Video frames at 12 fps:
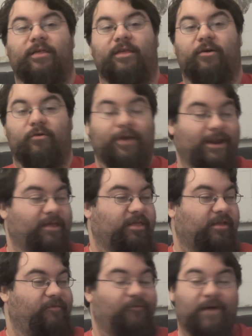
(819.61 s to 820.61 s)
So, it
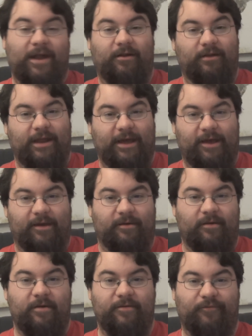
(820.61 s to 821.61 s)
is the final
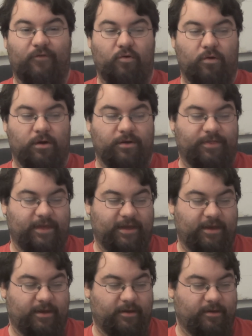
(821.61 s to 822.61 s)
day for
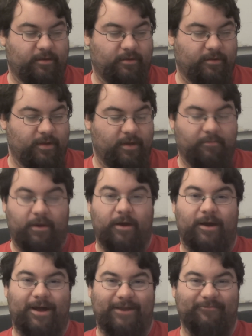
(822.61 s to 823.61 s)
the
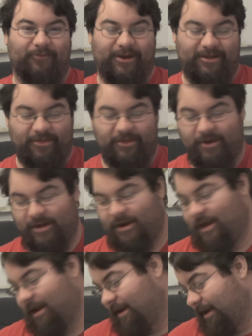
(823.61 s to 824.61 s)
Mangautumn
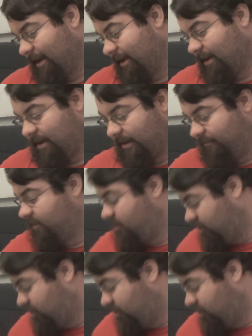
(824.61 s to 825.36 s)
Readathon, and I have